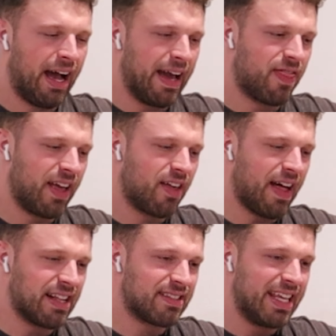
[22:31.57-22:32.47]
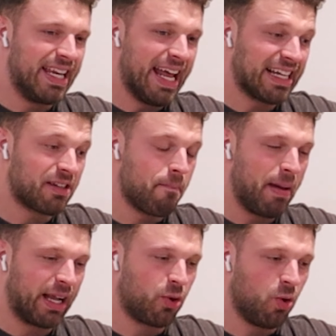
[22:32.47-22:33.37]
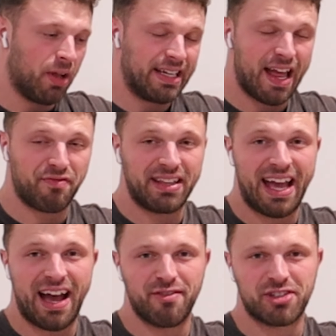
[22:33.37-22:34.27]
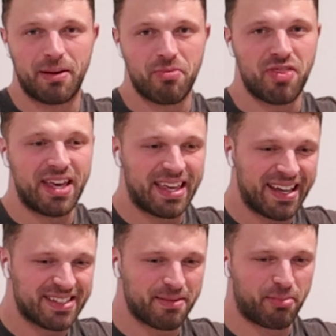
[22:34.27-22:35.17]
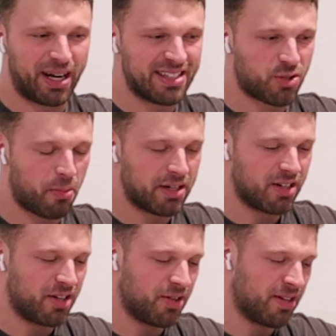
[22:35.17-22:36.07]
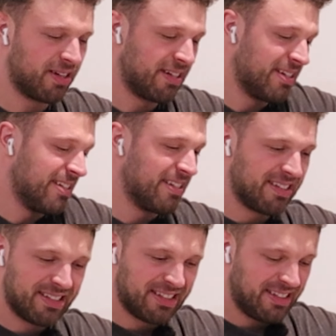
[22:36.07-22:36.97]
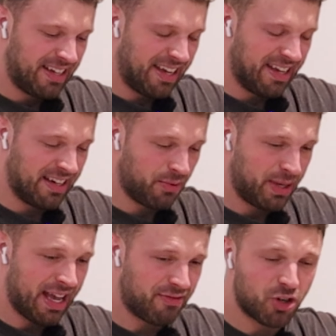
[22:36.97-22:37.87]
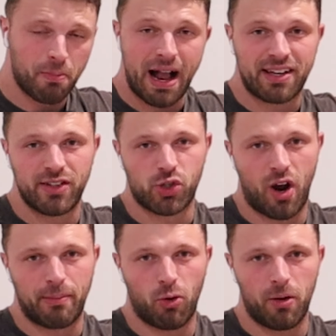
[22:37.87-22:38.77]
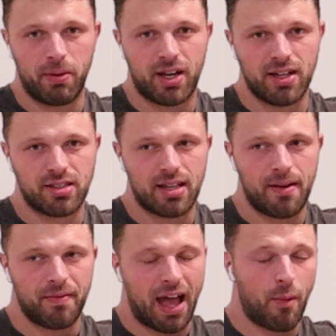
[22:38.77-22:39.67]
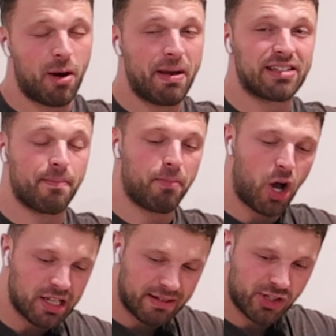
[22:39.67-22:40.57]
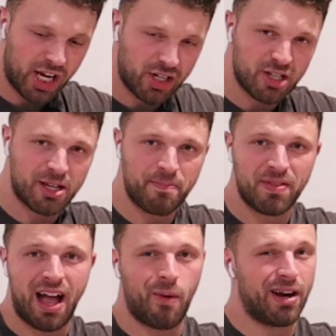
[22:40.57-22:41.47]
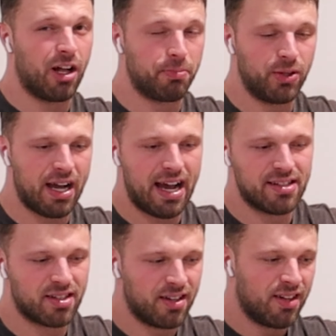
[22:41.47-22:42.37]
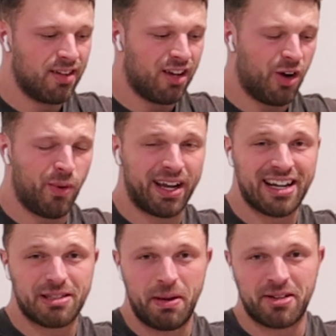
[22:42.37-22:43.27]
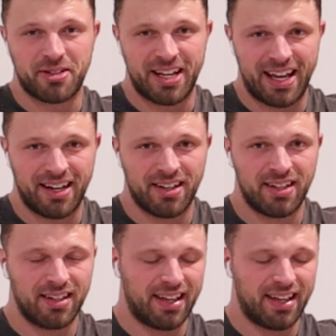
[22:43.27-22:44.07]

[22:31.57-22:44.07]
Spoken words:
I think that's the next big goal. I definitely have some thinking, some brainstorming to do. And we have to go back to the drawing board because I want to make some positive changes. I want to help you guys. I want you guys to be entertained.